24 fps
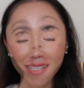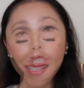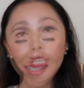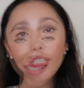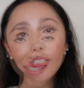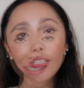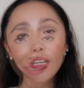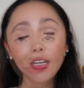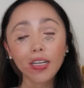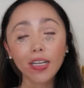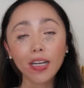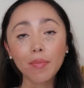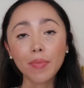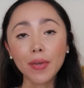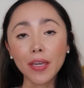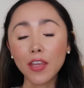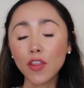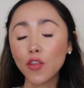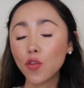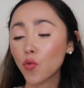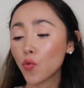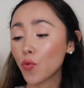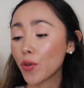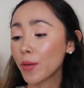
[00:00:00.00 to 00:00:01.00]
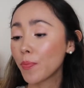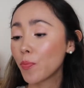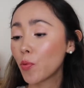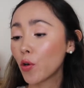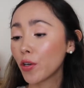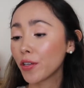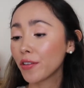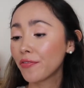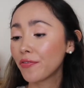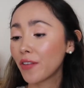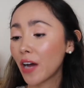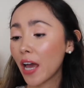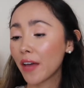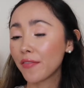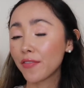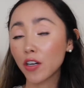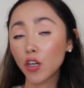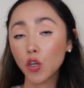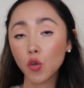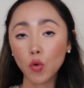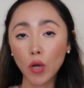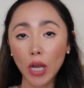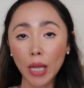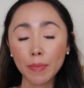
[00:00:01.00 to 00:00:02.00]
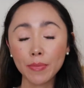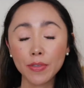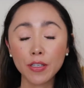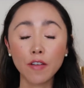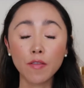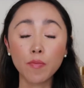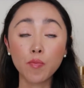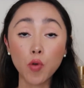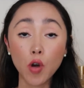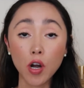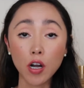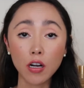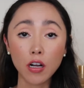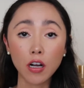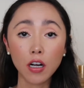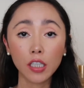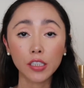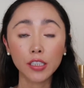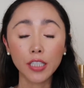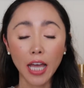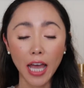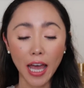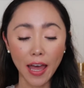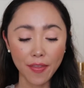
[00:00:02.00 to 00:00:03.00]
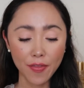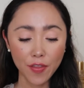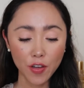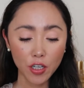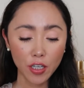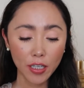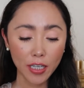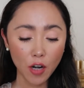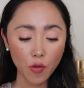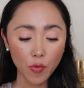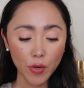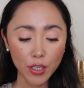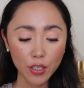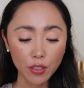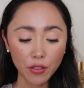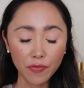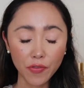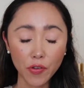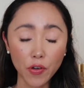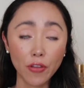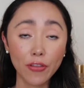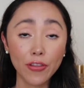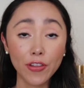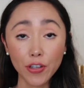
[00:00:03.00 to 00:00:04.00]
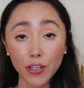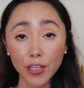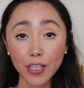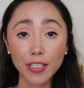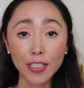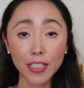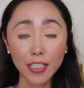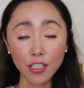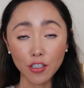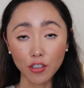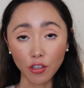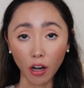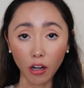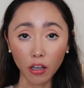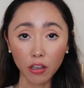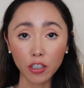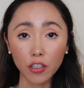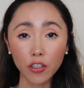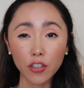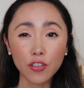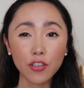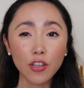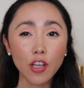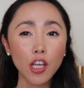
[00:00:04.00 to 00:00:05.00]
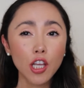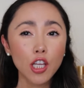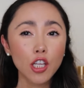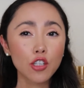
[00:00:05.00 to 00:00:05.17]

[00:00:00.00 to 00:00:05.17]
The lipsticks are gonna be 3.5 grams of product, and they're gonna retail for $36.